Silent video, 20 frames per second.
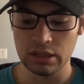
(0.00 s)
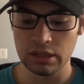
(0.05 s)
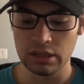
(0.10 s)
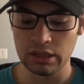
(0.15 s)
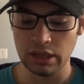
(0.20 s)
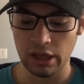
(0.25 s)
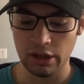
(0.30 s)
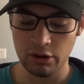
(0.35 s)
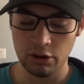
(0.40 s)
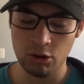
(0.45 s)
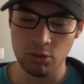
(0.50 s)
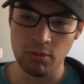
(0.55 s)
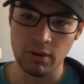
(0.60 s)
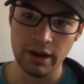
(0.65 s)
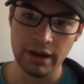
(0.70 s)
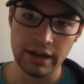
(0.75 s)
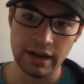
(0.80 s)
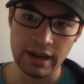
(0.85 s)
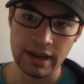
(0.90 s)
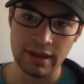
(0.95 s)
I don't know
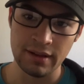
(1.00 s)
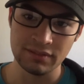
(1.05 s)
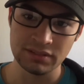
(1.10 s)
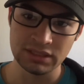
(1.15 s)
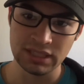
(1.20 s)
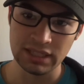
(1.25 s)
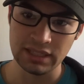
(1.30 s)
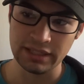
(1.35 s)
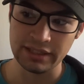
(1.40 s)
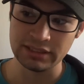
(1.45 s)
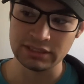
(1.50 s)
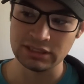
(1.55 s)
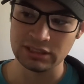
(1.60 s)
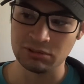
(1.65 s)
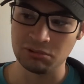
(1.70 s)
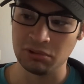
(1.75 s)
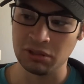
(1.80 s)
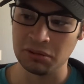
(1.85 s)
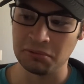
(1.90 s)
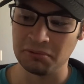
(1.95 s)
why I have 10 likes and
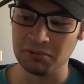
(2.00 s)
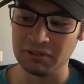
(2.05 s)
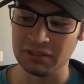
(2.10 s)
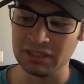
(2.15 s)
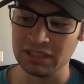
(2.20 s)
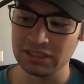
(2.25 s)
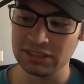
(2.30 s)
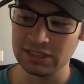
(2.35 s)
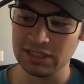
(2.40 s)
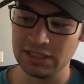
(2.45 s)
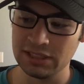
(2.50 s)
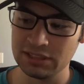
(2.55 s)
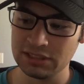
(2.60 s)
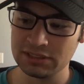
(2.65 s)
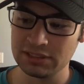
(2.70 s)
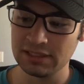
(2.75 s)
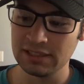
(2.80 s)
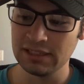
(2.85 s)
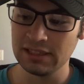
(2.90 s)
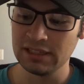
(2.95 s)
23 dislikes
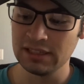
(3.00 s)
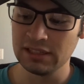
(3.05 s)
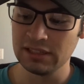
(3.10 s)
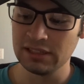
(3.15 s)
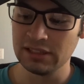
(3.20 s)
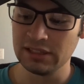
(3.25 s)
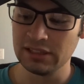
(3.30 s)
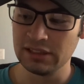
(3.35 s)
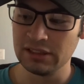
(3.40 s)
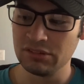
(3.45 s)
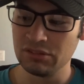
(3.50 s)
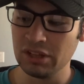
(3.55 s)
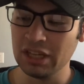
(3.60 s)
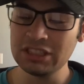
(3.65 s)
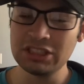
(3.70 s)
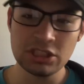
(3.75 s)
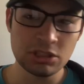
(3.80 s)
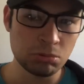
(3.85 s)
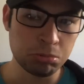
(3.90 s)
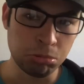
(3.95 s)

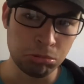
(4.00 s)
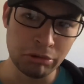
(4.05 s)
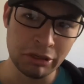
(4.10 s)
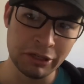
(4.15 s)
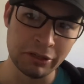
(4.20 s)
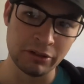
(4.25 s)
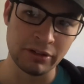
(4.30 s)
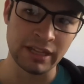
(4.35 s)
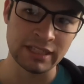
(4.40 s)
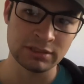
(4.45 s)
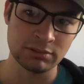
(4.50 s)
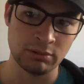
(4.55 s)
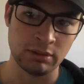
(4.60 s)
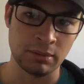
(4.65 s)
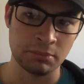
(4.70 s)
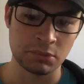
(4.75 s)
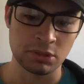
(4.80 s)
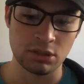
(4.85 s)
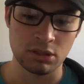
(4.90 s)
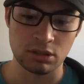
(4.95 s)
it's just weird. That's why
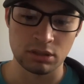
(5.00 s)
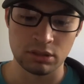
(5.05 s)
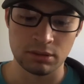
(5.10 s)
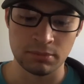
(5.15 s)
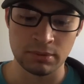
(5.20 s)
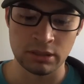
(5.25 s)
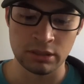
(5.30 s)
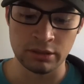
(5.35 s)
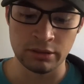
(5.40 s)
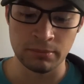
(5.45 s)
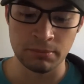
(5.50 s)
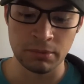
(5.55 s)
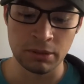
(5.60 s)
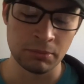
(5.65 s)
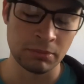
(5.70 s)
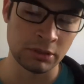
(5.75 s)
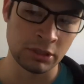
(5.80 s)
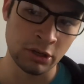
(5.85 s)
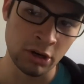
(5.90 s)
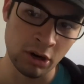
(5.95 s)
I'm talking about it.
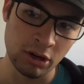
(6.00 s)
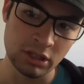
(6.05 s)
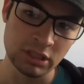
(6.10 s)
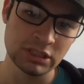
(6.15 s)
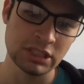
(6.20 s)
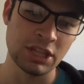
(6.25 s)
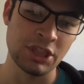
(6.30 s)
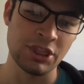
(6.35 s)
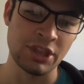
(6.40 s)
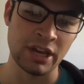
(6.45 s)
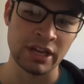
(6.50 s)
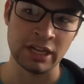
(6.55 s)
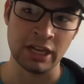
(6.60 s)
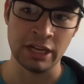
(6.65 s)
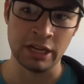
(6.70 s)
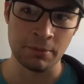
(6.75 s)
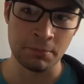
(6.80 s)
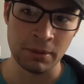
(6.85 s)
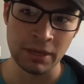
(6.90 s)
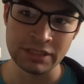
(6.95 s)
But regardless of that, on
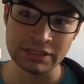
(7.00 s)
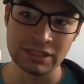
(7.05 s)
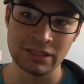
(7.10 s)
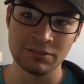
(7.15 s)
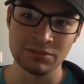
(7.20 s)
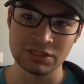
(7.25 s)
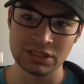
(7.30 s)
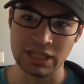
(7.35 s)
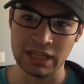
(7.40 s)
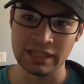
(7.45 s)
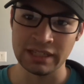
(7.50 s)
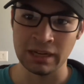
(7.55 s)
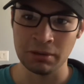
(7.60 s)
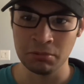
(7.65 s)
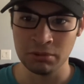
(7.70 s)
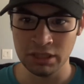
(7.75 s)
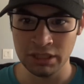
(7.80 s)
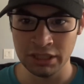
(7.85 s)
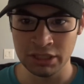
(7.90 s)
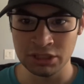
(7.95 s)
the positive side, I
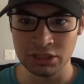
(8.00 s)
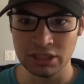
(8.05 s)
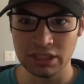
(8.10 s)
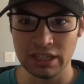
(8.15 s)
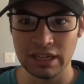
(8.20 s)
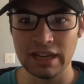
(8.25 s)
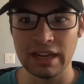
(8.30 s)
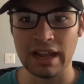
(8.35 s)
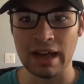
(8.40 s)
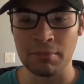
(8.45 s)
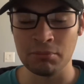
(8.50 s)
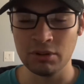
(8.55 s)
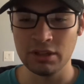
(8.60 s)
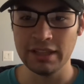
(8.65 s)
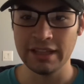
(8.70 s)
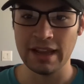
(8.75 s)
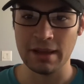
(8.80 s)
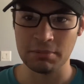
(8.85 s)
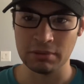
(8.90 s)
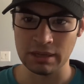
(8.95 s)
really, I'm
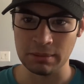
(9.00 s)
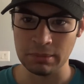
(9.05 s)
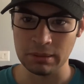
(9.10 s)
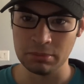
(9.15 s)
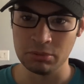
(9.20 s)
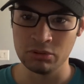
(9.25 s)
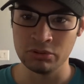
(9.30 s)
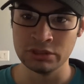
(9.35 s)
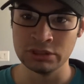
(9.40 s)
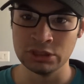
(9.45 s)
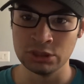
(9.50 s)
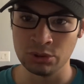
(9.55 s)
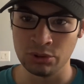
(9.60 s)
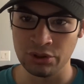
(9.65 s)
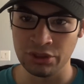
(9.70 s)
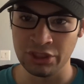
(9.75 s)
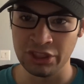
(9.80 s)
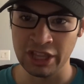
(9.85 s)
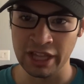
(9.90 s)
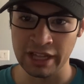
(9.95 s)
really happy that people
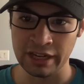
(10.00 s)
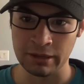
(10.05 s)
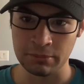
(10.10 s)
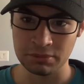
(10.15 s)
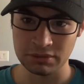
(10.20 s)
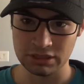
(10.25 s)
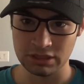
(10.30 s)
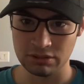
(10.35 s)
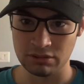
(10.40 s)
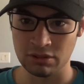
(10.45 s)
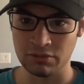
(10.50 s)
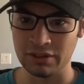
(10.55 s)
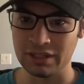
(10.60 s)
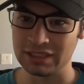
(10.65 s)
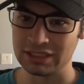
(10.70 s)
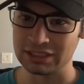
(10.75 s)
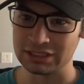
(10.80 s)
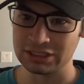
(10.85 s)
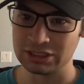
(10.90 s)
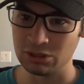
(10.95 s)
enjoyed that episode of
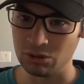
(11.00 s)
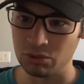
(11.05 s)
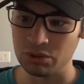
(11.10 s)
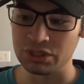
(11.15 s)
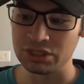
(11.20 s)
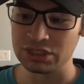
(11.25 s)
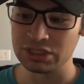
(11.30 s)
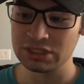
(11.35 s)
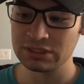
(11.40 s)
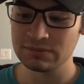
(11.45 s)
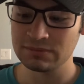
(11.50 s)
Racing Stories.